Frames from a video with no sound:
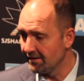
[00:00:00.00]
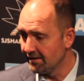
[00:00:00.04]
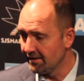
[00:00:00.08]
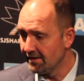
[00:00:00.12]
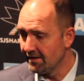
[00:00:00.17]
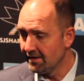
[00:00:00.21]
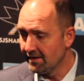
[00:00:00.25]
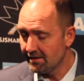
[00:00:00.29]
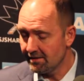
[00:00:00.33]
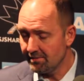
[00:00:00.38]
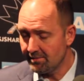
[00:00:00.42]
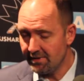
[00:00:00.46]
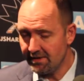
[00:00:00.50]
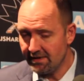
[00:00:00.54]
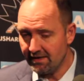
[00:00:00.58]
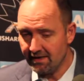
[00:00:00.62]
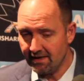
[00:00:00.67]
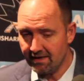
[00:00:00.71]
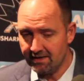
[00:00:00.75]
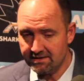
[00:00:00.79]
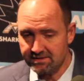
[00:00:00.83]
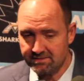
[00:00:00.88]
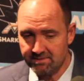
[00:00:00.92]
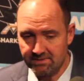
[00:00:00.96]
the
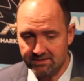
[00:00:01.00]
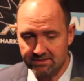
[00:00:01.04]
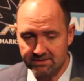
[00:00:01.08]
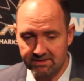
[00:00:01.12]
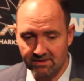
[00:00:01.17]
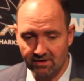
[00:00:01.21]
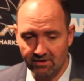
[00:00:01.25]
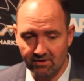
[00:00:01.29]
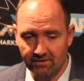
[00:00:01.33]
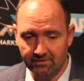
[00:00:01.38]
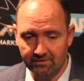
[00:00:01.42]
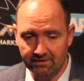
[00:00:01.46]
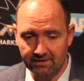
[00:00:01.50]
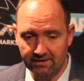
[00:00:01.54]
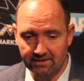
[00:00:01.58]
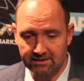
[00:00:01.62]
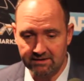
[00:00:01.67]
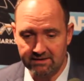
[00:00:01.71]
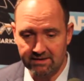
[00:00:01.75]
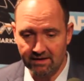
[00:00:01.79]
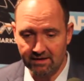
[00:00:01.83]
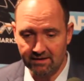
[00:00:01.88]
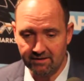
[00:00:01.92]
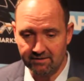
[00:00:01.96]
PK's been solved the
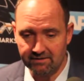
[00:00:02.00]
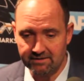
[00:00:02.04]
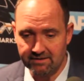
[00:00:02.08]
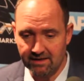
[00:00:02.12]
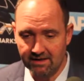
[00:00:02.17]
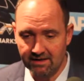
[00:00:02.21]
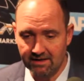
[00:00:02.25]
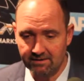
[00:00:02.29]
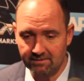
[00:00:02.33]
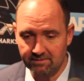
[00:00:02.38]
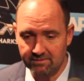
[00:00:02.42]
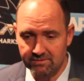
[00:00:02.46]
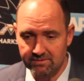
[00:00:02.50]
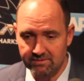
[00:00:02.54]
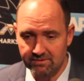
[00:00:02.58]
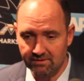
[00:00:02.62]
entire time.